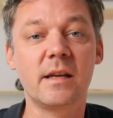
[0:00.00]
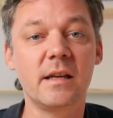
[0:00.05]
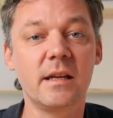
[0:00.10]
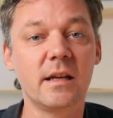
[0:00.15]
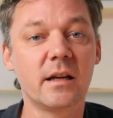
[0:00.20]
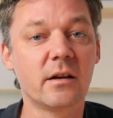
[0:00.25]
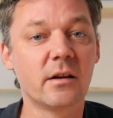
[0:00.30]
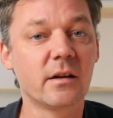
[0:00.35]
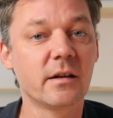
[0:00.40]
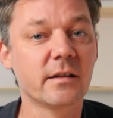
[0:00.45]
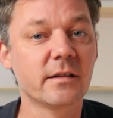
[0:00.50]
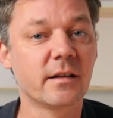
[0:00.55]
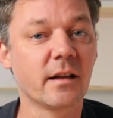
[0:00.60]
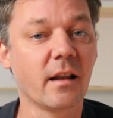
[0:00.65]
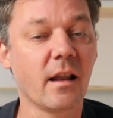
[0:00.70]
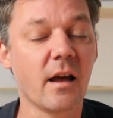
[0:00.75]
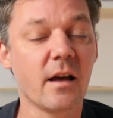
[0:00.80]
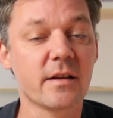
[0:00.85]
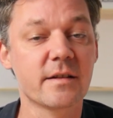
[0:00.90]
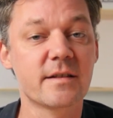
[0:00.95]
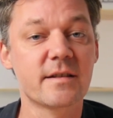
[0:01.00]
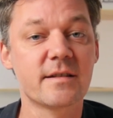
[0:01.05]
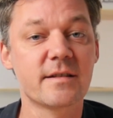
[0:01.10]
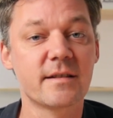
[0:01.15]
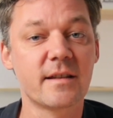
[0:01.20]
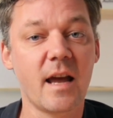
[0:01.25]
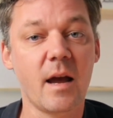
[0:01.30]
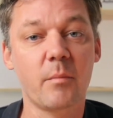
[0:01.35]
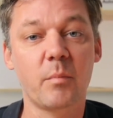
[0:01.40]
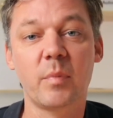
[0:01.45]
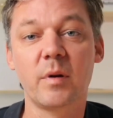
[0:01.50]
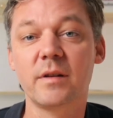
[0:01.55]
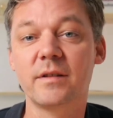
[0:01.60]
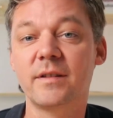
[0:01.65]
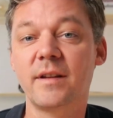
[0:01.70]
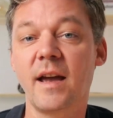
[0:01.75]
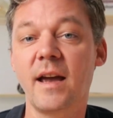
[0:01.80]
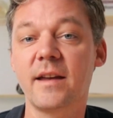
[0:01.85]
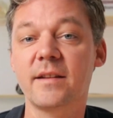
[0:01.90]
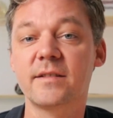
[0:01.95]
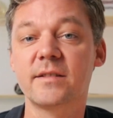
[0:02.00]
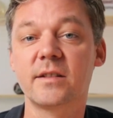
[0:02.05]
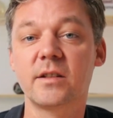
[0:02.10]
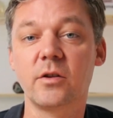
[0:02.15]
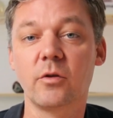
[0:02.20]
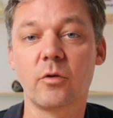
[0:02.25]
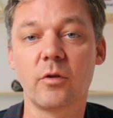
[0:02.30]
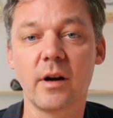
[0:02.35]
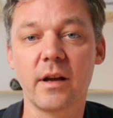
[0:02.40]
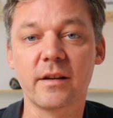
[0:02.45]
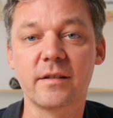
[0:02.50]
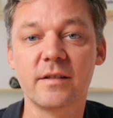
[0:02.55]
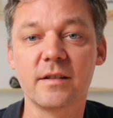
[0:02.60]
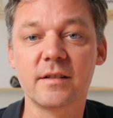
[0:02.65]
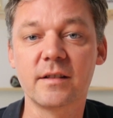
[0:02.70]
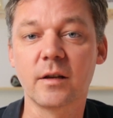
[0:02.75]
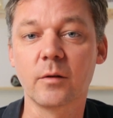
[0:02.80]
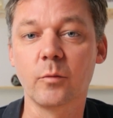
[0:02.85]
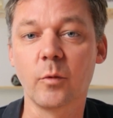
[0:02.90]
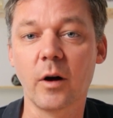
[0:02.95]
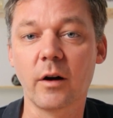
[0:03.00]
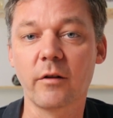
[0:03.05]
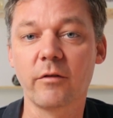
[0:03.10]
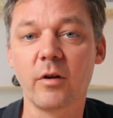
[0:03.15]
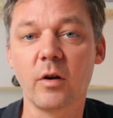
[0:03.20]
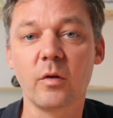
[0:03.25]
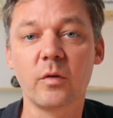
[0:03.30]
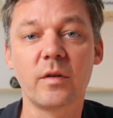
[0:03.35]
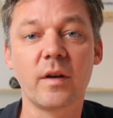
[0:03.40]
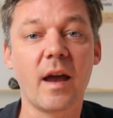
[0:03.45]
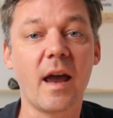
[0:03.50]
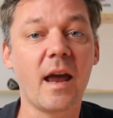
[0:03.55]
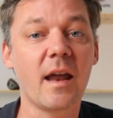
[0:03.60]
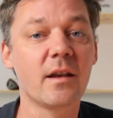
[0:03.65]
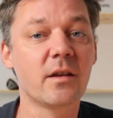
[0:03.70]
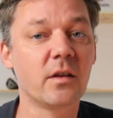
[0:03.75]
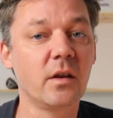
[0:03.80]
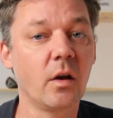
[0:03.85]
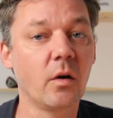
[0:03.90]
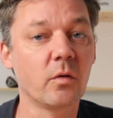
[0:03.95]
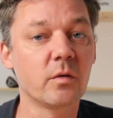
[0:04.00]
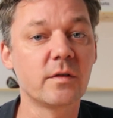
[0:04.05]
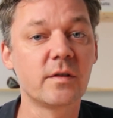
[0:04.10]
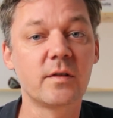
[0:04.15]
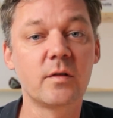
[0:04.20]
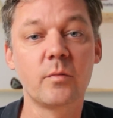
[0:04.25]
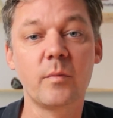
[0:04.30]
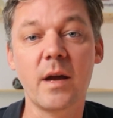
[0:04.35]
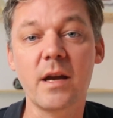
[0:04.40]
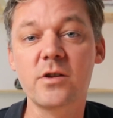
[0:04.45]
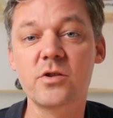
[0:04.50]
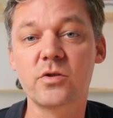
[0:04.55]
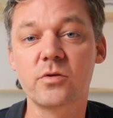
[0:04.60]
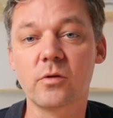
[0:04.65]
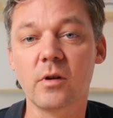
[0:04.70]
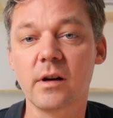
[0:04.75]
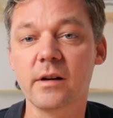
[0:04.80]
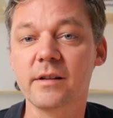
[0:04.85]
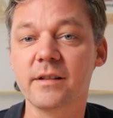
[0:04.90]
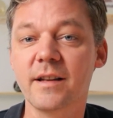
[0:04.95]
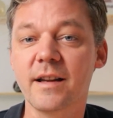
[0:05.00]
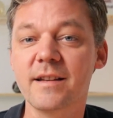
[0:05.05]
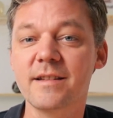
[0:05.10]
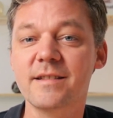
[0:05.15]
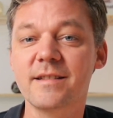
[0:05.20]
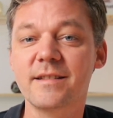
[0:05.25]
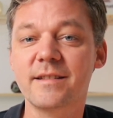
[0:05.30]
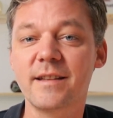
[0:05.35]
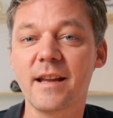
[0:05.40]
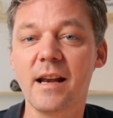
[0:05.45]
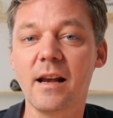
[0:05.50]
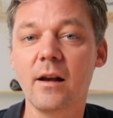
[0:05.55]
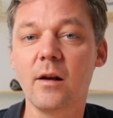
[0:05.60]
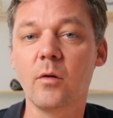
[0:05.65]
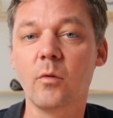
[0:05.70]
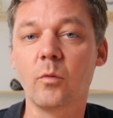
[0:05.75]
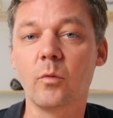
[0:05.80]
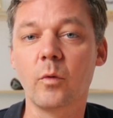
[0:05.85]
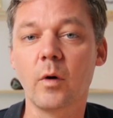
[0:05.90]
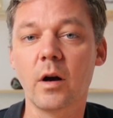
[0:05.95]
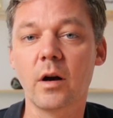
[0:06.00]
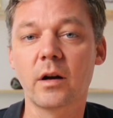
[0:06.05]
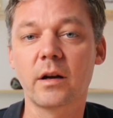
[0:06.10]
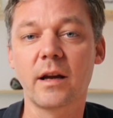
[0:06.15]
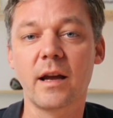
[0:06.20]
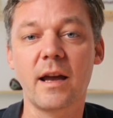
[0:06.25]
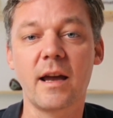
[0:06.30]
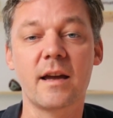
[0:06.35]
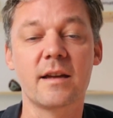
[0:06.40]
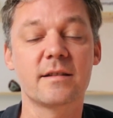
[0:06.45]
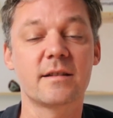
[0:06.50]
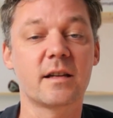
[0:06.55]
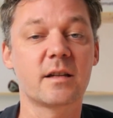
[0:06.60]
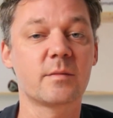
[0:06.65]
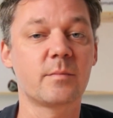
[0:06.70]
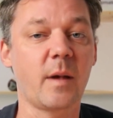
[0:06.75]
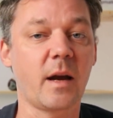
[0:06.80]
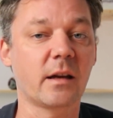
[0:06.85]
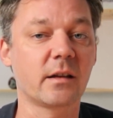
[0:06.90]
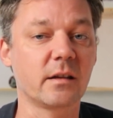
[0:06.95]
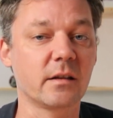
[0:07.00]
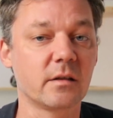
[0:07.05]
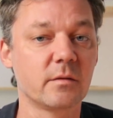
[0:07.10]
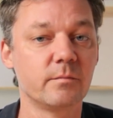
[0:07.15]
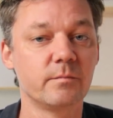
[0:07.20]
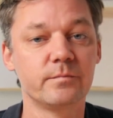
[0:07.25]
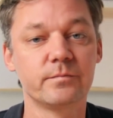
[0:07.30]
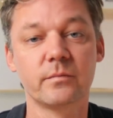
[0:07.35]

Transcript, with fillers: here, the last step, test your existing workflows and nodes to make sure they still work as expected.